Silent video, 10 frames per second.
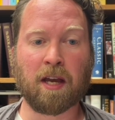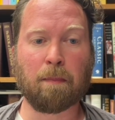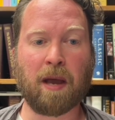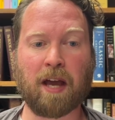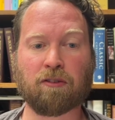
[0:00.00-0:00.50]

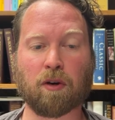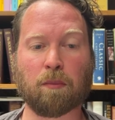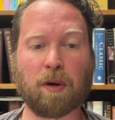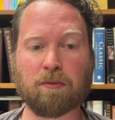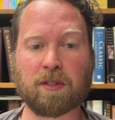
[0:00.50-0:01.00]
and pastor
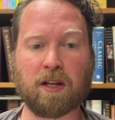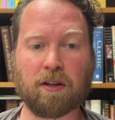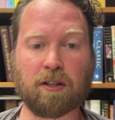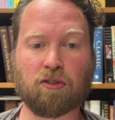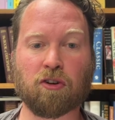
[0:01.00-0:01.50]
a
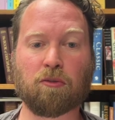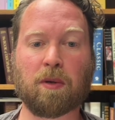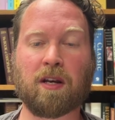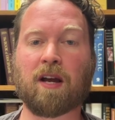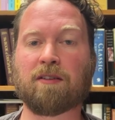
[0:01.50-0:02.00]
Presbyterian
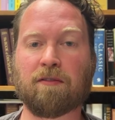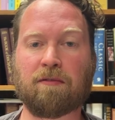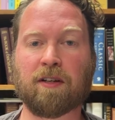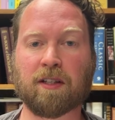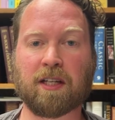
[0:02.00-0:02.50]
church, but not to
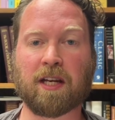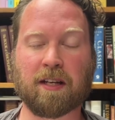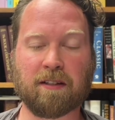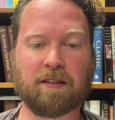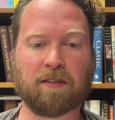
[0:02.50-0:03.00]
fill in
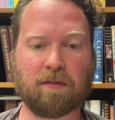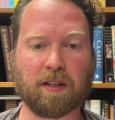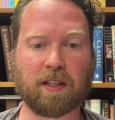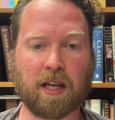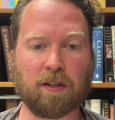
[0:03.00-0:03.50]
at a
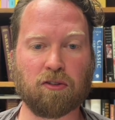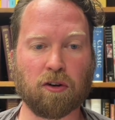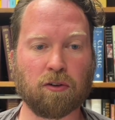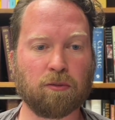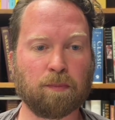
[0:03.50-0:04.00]
disaffiliated
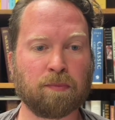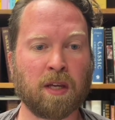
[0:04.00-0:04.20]
church.